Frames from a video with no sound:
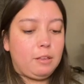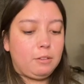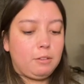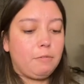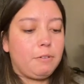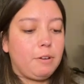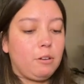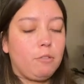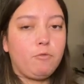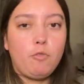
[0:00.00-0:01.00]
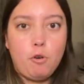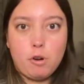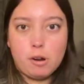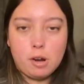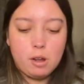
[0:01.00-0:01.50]
So we're going to do
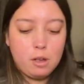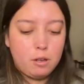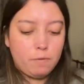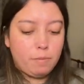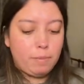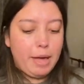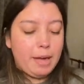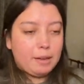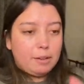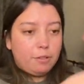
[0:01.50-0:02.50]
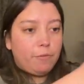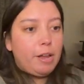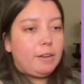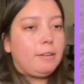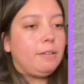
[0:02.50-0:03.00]
4 from the back to the
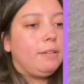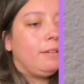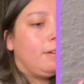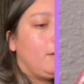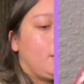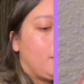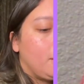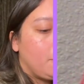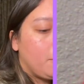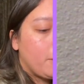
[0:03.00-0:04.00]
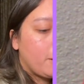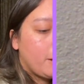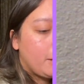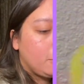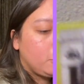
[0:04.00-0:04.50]
front. We got our
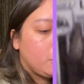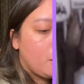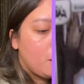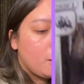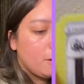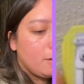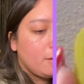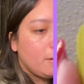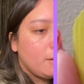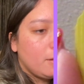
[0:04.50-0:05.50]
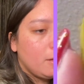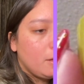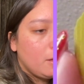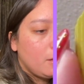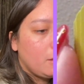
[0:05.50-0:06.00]
energy card.
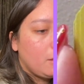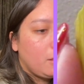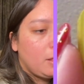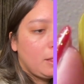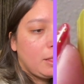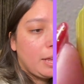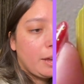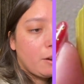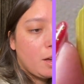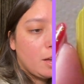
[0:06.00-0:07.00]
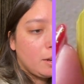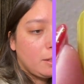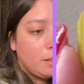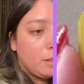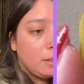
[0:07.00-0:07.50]

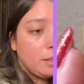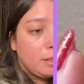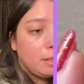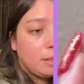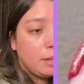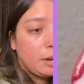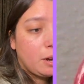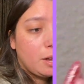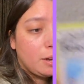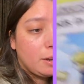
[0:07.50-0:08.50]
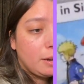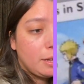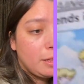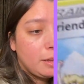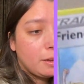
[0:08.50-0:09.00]
Lairon, I
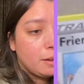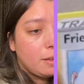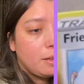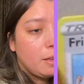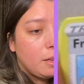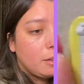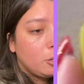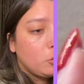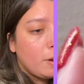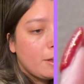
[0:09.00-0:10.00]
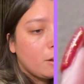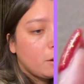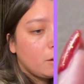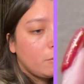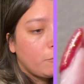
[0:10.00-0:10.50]
think.
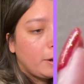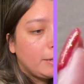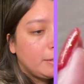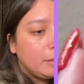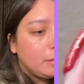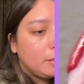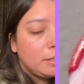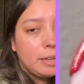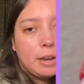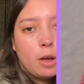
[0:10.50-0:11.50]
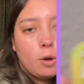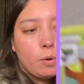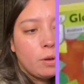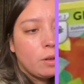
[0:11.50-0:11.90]
Trainer, Friends in Sinnoh.